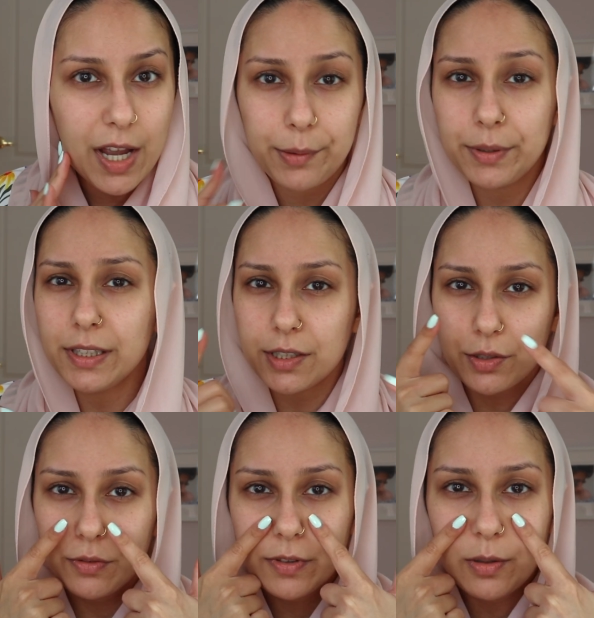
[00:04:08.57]
I really
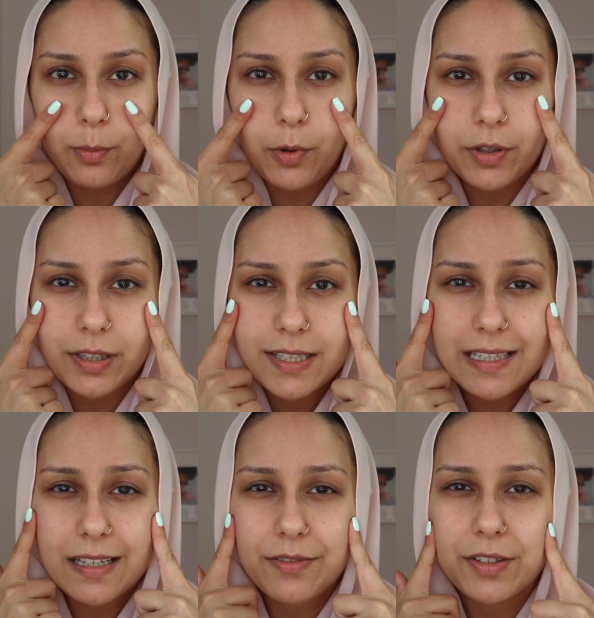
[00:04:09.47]
do feel poreless,
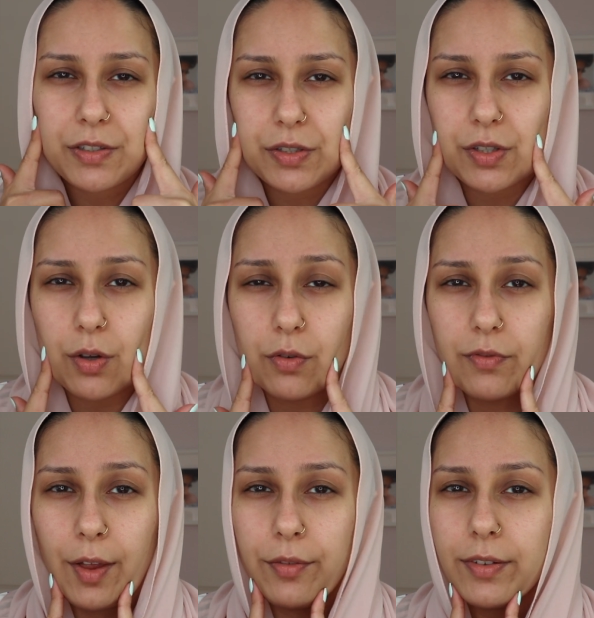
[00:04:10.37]
like it feels so
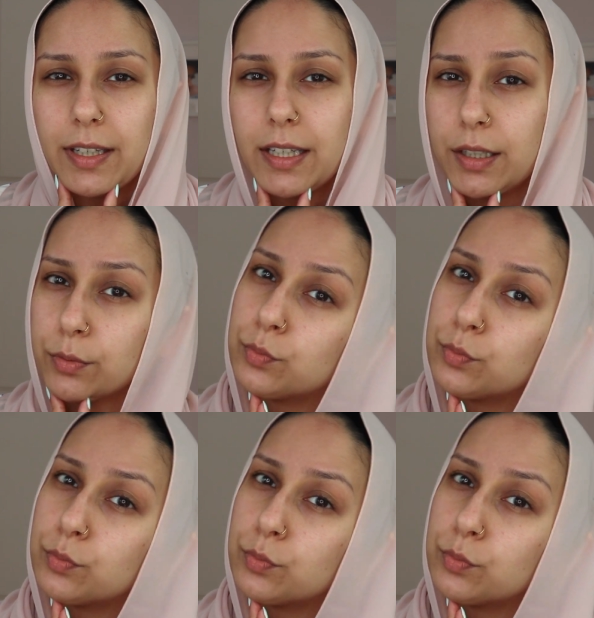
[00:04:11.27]
velvety.